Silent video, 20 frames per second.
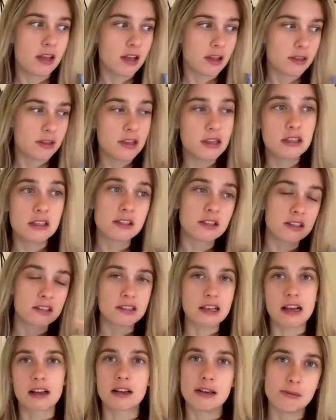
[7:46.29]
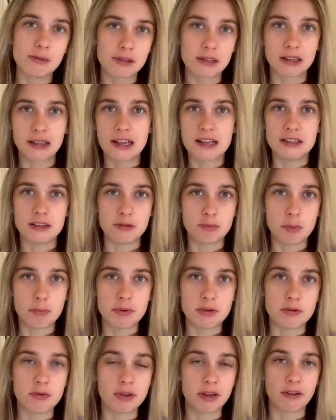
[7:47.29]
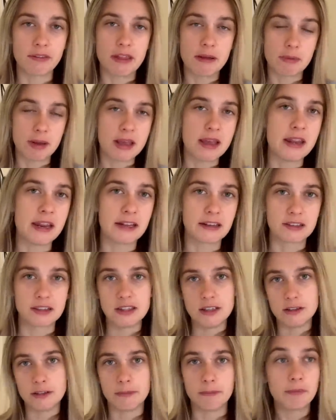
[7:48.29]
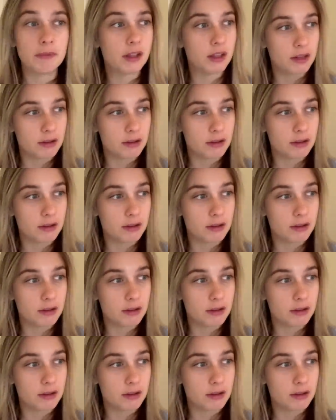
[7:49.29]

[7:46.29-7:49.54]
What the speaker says: This is exactly what the Glazers would be doing if they were here next season.